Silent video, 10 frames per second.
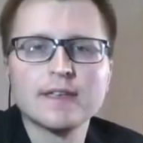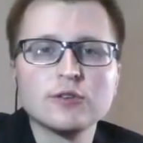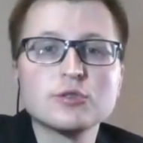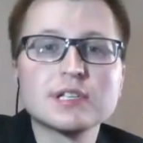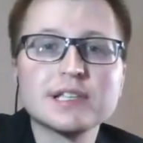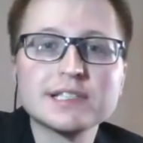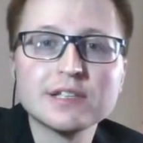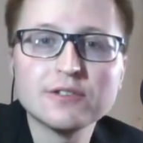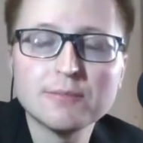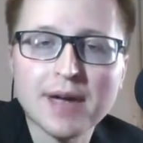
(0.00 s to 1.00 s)
You solicit
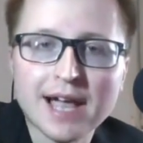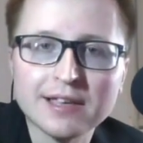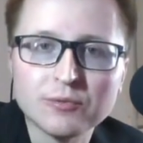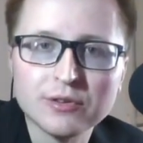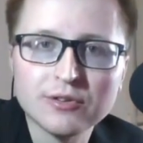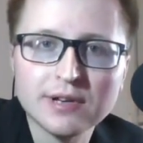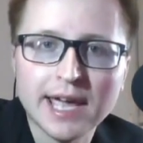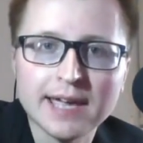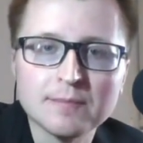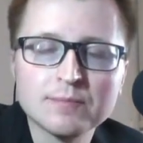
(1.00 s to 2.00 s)
your ballot with your
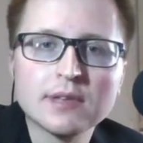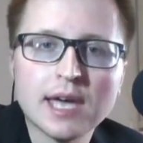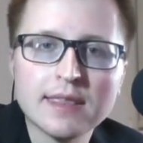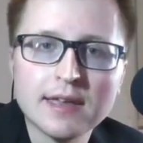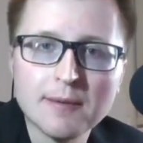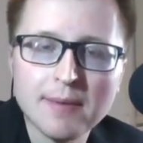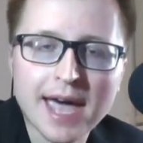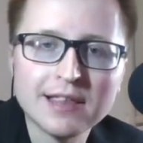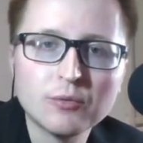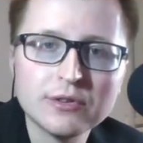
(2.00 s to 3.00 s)
name, and then a
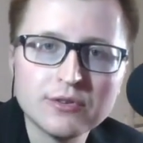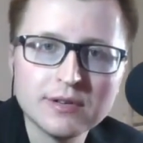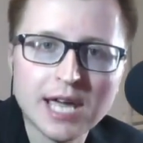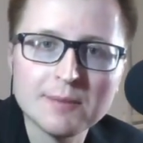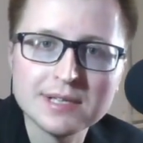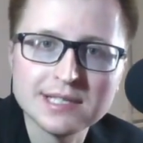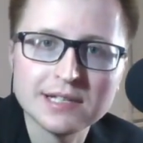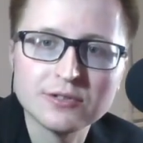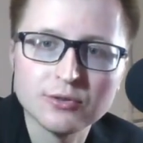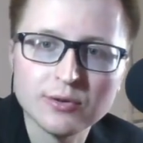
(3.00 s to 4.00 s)
ballot with your name is sent
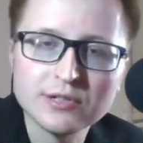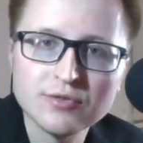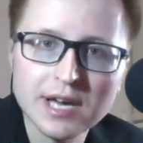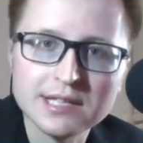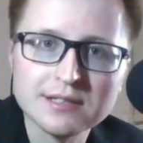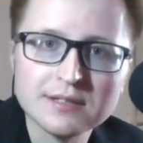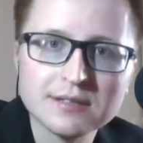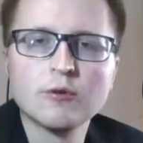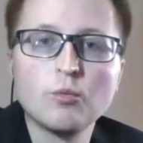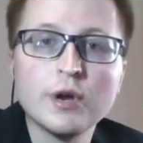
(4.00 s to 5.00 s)
to your address.
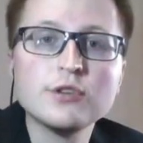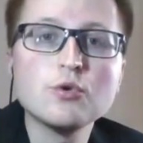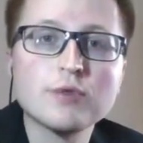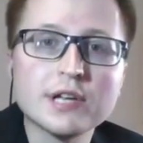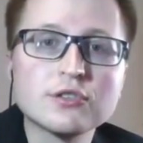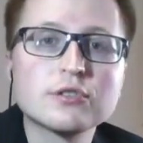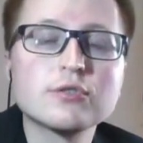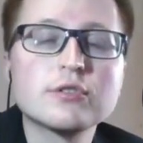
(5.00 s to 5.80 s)
When you register to